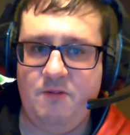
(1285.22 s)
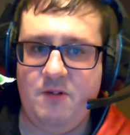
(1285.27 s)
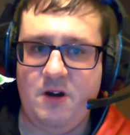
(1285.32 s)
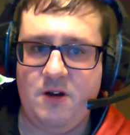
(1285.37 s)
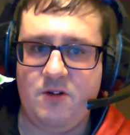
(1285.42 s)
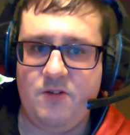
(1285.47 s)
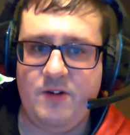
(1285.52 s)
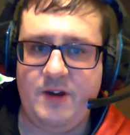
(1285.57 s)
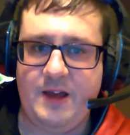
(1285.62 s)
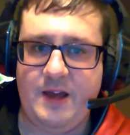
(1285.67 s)

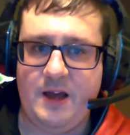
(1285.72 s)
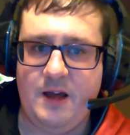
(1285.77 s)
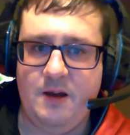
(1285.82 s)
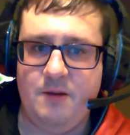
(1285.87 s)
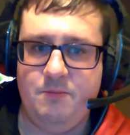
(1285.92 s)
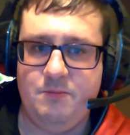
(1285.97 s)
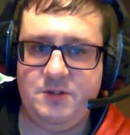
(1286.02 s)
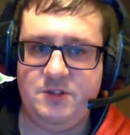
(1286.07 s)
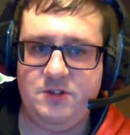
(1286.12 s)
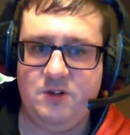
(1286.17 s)
great
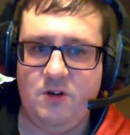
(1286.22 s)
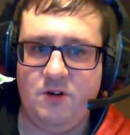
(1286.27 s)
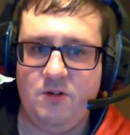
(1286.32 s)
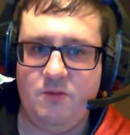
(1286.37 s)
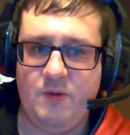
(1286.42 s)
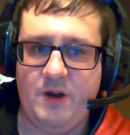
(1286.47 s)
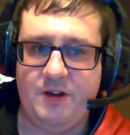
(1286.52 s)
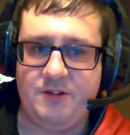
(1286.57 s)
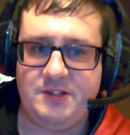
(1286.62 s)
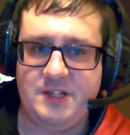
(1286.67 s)

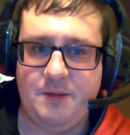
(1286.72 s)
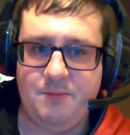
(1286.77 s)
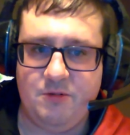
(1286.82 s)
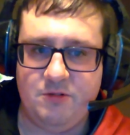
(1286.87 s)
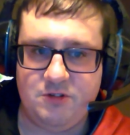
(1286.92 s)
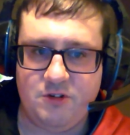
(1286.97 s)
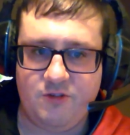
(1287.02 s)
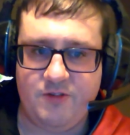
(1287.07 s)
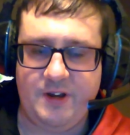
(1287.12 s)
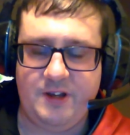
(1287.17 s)
song. Well,
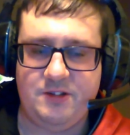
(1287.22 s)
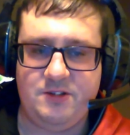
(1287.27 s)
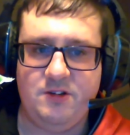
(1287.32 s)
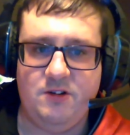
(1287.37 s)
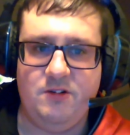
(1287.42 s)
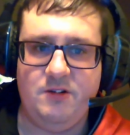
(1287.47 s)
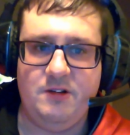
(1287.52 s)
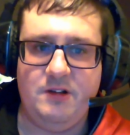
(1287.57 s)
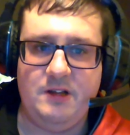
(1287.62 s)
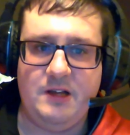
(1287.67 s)
samples a great
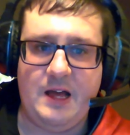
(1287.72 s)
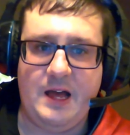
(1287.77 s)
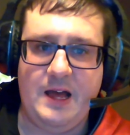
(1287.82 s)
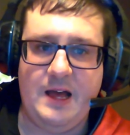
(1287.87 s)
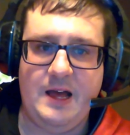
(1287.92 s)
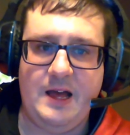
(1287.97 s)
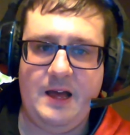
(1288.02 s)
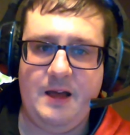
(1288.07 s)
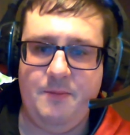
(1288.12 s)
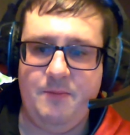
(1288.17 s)

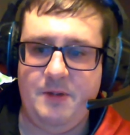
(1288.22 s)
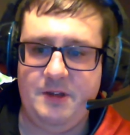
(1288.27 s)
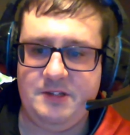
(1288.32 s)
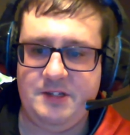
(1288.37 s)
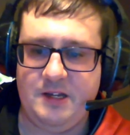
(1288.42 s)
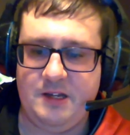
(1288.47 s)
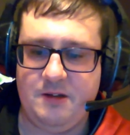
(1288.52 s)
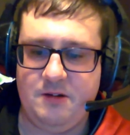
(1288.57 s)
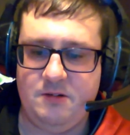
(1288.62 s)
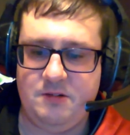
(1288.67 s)
song.
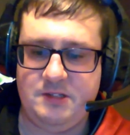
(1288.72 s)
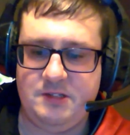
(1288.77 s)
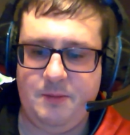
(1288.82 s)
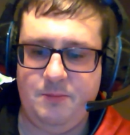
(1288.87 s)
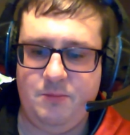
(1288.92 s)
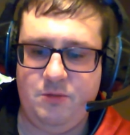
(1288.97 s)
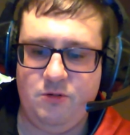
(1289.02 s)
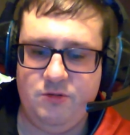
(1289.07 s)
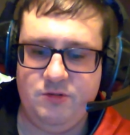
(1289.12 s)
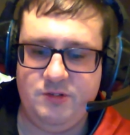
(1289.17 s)

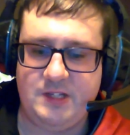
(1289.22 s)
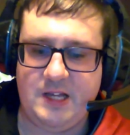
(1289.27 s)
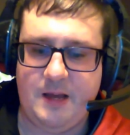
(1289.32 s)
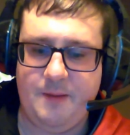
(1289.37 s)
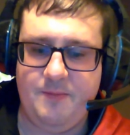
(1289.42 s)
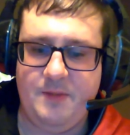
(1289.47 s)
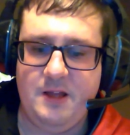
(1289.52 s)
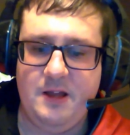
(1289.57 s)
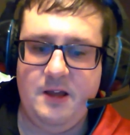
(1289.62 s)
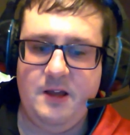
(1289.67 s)
Samples
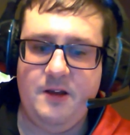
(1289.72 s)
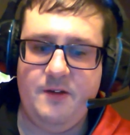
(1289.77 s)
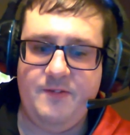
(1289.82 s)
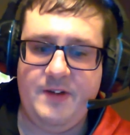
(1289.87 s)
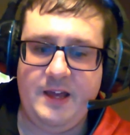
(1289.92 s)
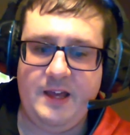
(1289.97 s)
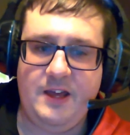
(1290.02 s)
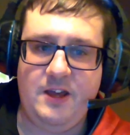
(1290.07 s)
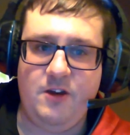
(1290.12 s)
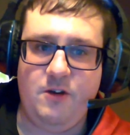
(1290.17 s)

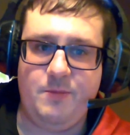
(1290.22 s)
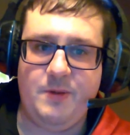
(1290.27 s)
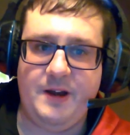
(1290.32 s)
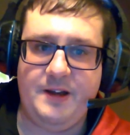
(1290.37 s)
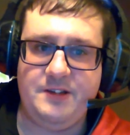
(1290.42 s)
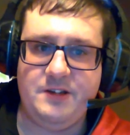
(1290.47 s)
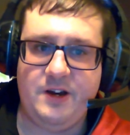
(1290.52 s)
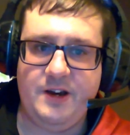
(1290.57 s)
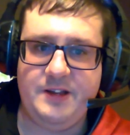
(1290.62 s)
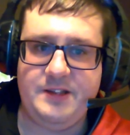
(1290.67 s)
Thank You by
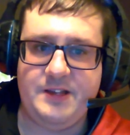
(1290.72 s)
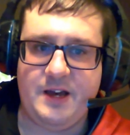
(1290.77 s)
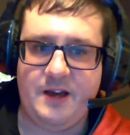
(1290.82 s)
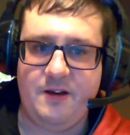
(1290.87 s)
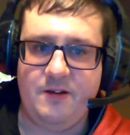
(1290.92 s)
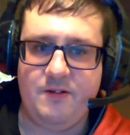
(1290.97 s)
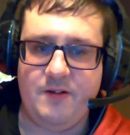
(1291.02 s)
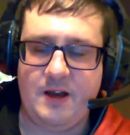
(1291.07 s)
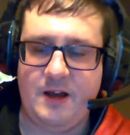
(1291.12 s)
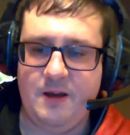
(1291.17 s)

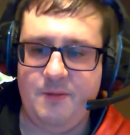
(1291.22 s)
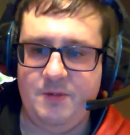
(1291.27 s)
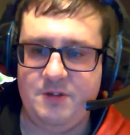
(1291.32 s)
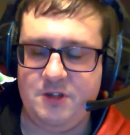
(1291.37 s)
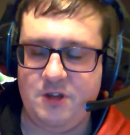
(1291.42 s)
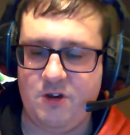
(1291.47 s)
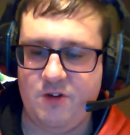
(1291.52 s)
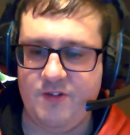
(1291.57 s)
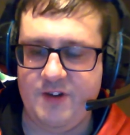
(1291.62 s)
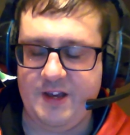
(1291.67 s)
Dido. It's
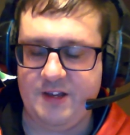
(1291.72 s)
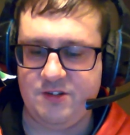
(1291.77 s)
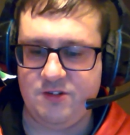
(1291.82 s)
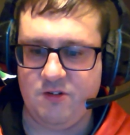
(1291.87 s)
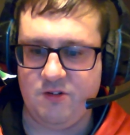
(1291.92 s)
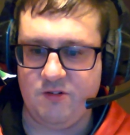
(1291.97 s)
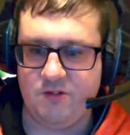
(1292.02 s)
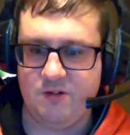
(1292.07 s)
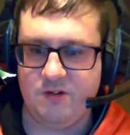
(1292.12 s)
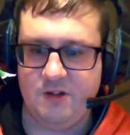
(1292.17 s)
a great
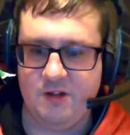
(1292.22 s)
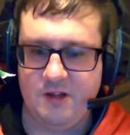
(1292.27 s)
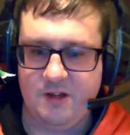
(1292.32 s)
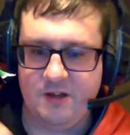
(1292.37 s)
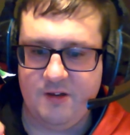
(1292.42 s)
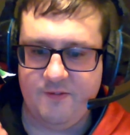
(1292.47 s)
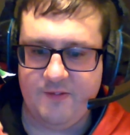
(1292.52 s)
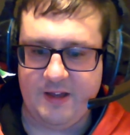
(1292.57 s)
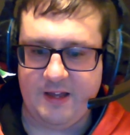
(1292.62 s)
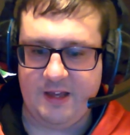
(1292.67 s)
song.
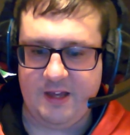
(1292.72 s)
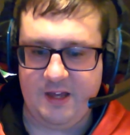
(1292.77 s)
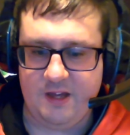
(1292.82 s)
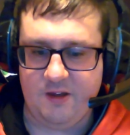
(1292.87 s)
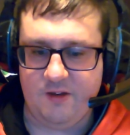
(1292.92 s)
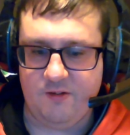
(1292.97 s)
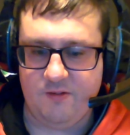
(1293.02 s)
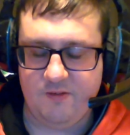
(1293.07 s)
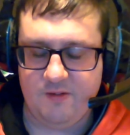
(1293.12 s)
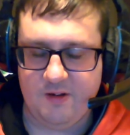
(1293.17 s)
Thank
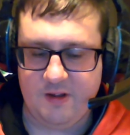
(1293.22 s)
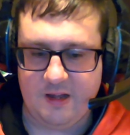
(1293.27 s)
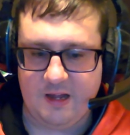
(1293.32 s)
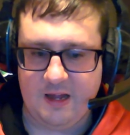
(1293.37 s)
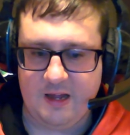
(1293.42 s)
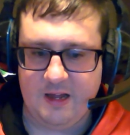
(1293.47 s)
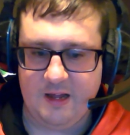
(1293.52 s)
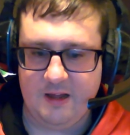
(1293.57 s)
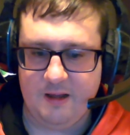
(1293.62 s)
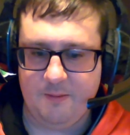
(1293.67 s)
you.
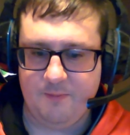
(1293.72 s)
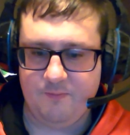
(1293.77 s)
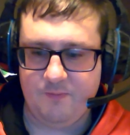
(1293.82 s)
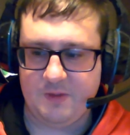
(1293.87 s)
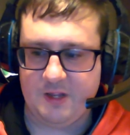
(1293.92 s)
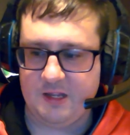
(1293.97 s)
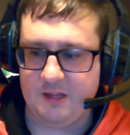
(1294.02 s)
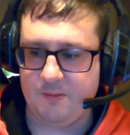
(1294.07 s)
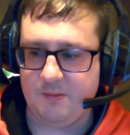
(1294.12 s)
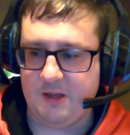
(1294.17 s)

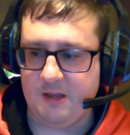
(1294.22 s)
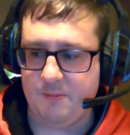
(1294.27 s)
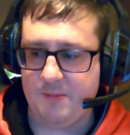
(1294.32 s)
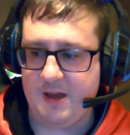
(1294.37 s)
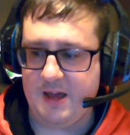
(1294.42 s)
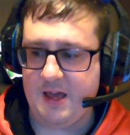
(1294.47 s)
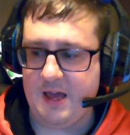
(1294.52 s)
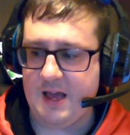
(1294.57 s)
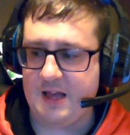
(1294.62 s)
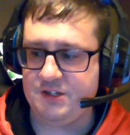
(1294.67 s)
And then
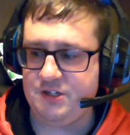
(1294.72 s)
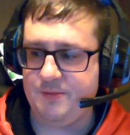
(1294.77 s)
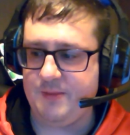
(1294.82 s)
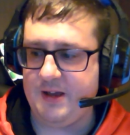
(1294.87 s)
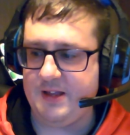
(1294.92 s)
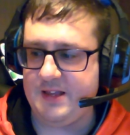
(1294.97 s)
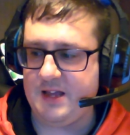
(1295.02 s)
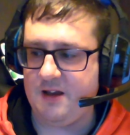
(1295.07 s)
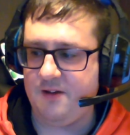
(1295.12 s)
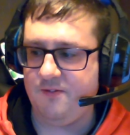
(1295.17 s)
it actually
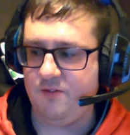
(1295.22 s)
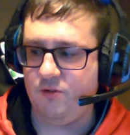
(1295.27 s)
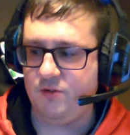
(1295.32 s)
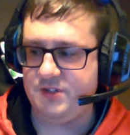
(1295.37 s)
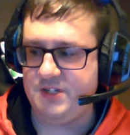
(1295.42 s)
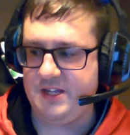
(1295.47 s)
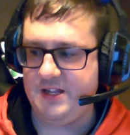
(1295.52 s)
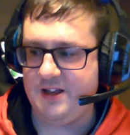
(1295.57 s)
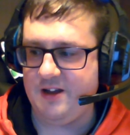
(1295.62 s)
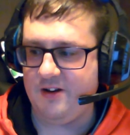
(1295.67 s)
made now
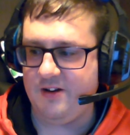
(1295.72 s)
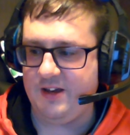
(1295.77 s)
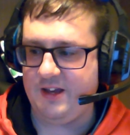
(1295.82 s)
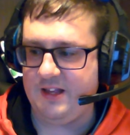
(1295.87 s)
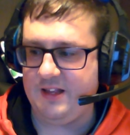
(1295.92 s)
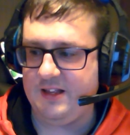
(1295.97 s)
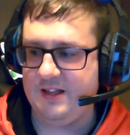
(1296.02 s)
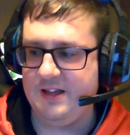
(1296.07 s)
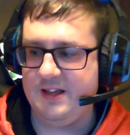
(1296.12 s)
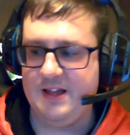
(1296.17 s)

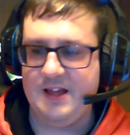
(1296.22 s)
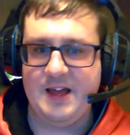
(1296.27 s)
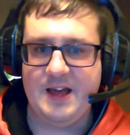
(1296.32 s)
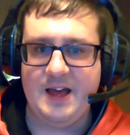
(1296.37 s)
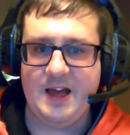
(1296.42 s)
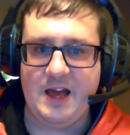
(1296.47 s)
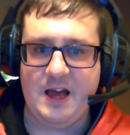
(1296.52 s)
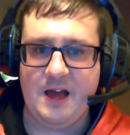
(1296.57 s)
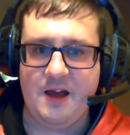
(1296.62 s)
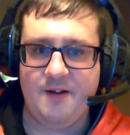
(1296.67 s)
49.
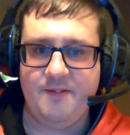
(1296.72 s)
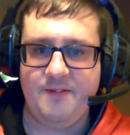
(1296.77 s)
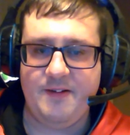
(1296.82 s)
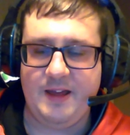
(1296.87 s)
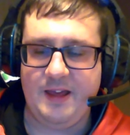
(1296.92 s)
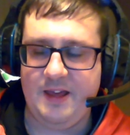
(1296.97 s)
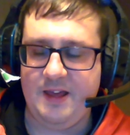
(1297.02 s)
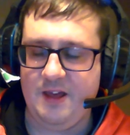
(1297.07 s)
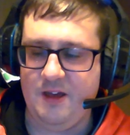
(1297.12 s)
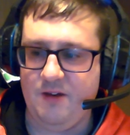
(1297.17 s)

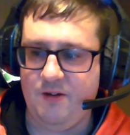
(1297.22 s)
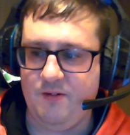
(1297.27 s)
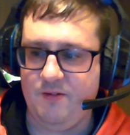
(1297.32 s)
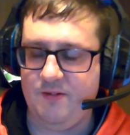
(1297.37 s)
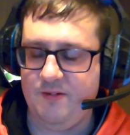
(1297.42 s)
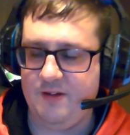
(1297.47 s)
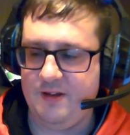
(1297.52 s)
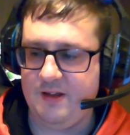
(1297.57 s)
Thank you.